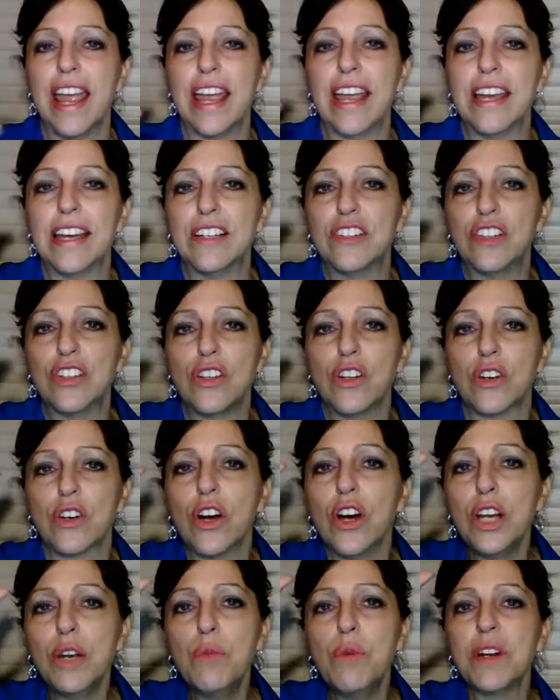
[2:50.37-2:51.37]
is you're
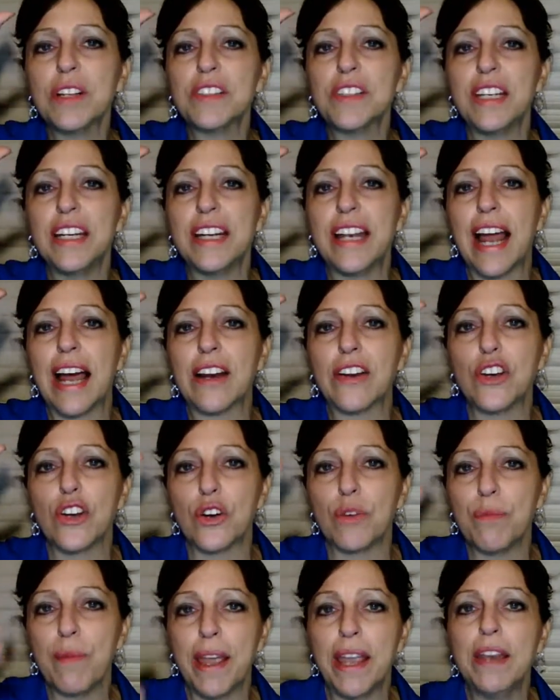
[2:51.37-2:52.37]
going to want to send it out in
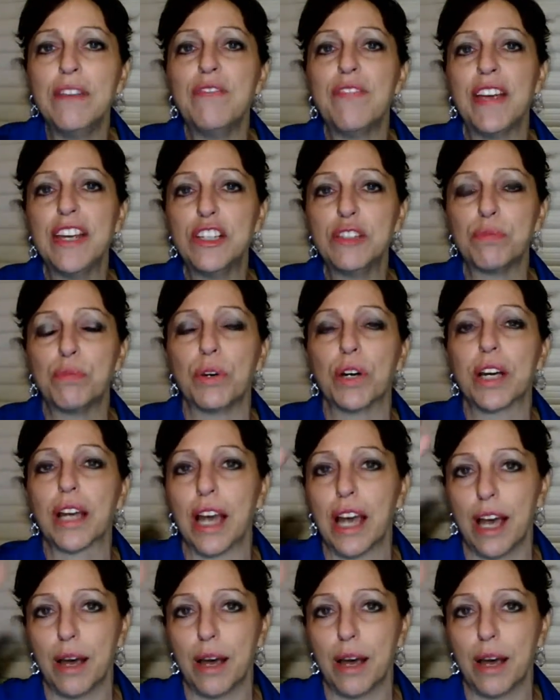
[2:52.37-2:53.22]
your main Facebook